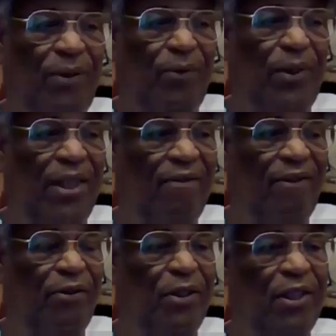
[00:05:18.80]
we had a
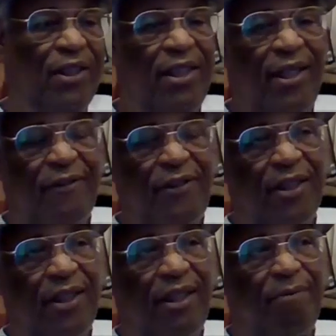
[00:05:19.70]
very unique
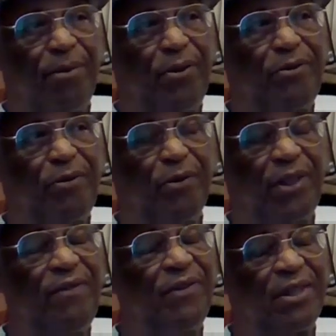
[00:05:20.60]
connection that most folk,
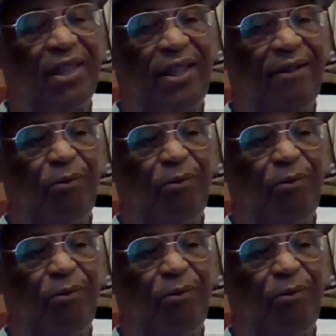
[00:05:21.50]
even today,